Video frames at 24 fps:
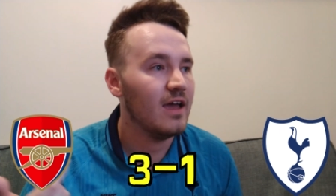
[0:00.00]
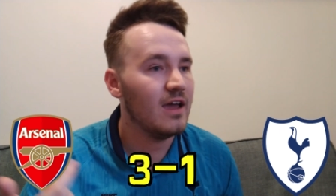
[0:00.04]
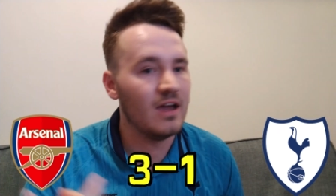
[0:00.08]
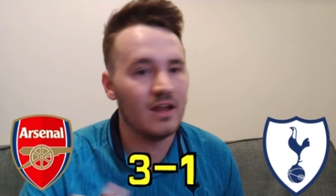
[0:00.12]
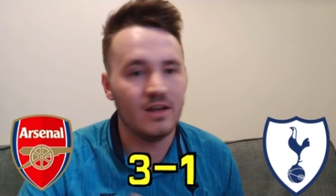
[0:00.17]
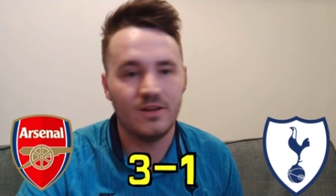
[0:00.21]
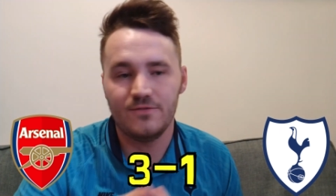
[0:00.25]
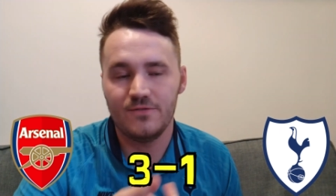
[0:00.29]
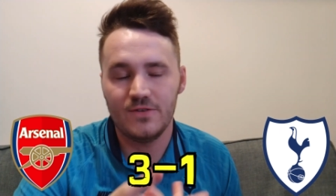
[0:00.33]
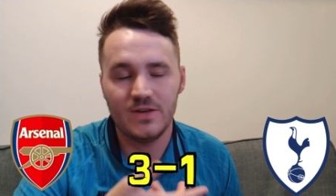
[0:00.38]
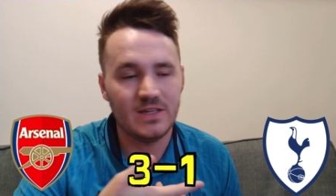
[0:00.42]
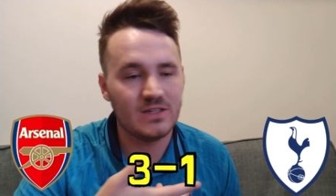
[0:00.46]

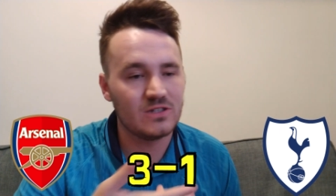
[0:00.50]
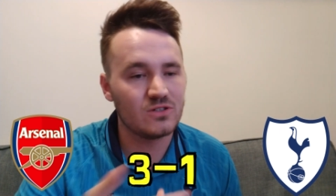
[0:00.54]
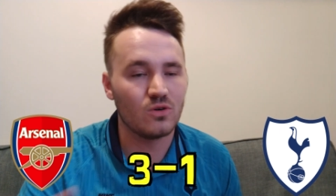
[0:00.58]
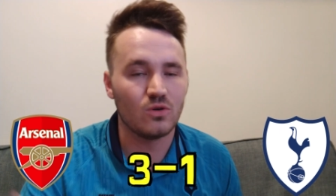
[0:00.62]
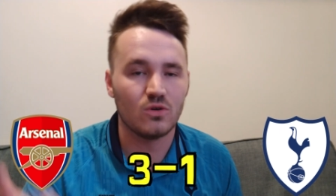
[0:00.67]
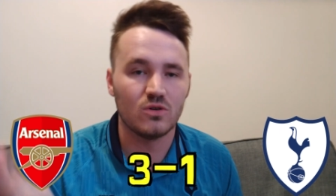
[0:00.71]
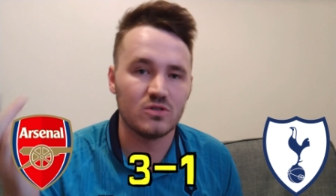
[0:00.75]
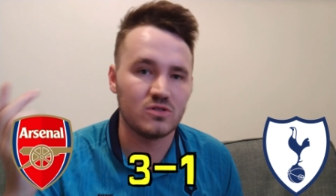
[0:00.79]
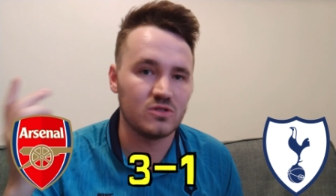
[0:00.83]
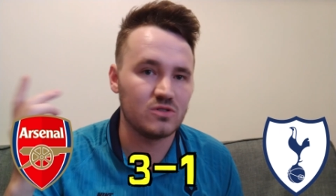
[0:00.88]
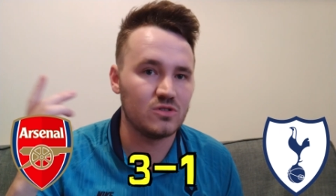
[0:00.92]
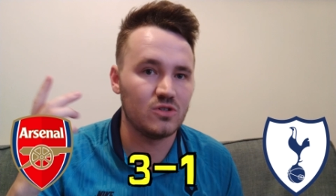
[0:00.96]
And if he
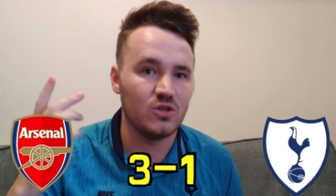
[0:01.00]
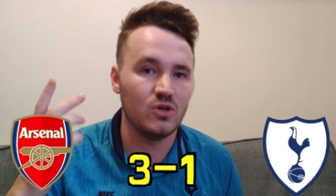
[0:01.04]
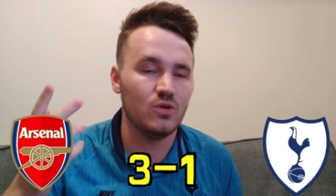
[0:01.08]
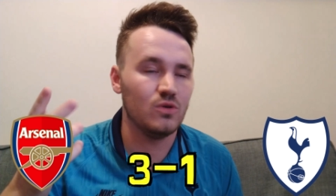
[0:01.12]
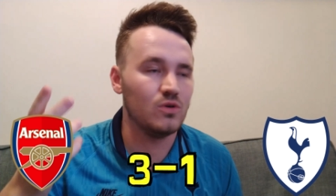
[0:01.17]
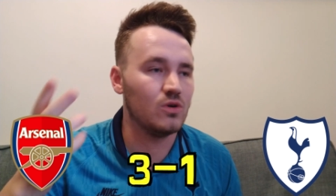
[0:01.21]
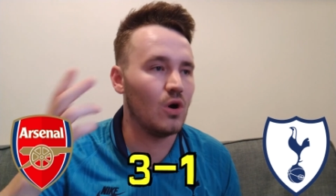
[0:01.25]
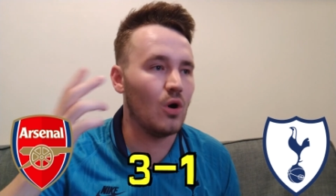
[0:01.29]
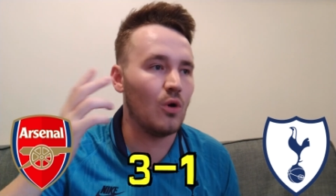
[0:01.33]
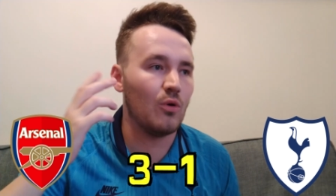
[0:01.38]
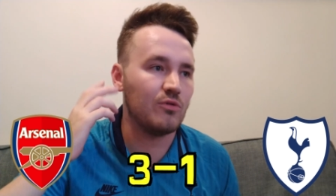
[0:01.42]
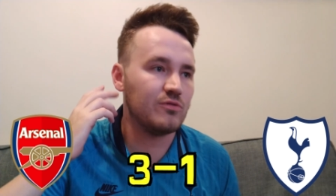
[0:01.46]
scores two
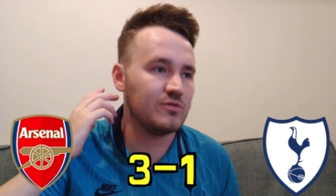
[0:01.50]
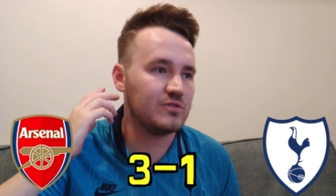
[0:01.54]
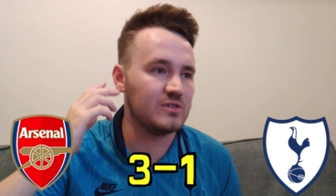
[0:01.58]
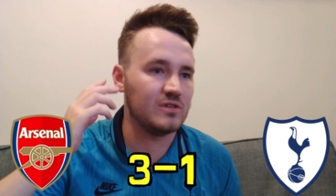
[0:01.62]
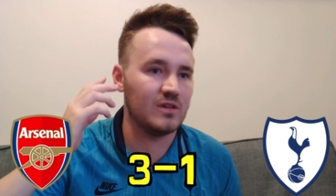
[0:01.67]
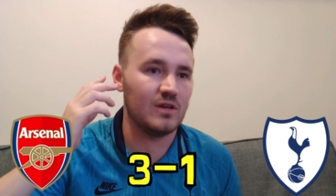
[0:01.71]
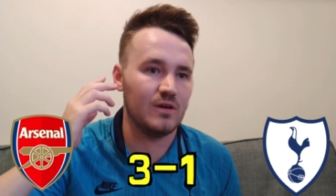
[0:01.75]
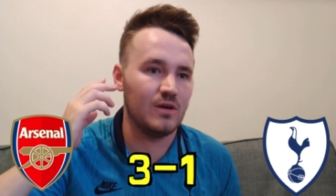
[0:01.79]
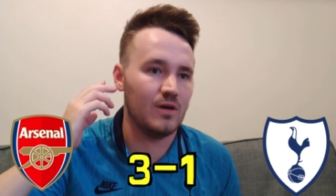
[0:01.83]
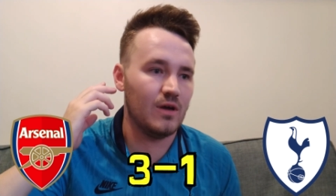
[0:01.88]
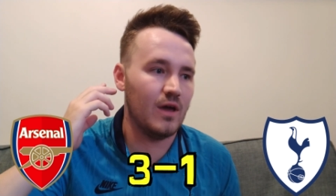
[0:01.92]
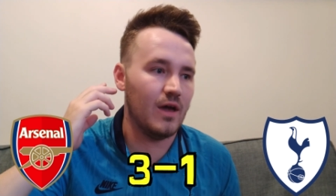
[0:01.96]

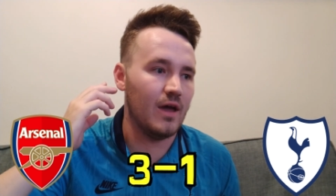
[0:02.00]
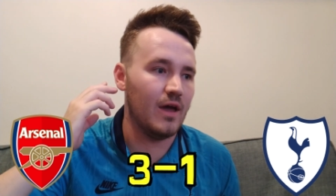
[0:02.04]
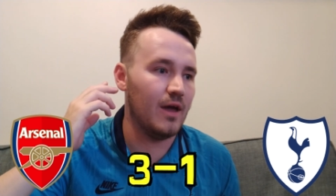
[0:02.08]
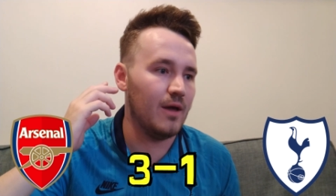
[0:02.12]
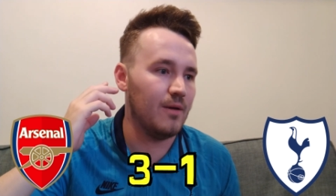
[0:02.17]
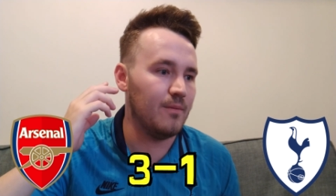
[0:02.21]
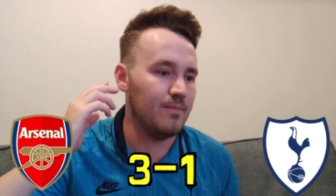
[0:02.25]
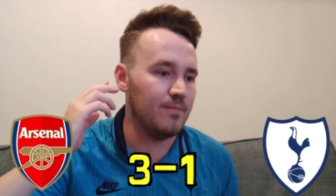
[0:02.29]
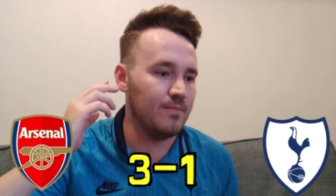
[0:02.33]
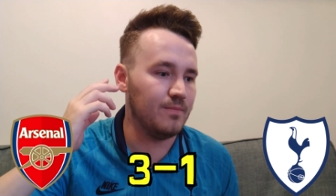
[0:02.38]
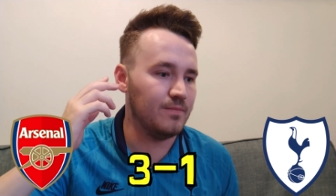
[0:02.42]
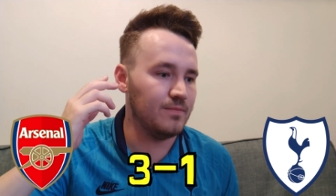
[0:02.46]
goals
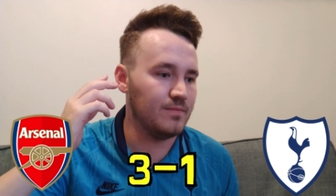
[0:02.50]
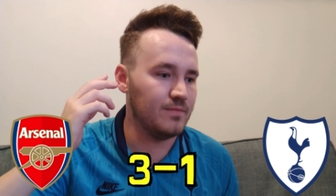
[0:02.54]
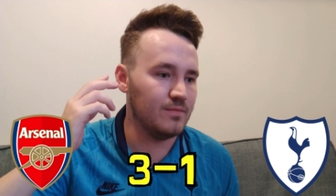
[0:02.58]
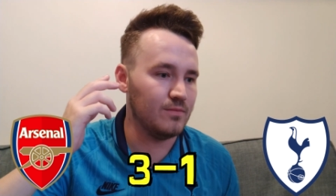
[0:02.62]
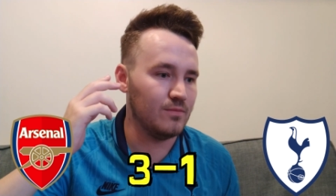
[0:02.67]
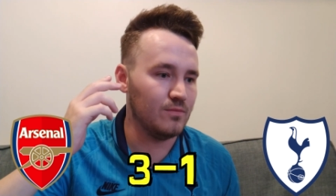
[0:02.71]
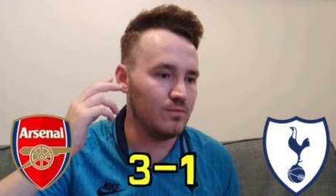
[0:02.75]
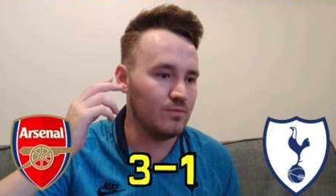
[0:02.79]
um,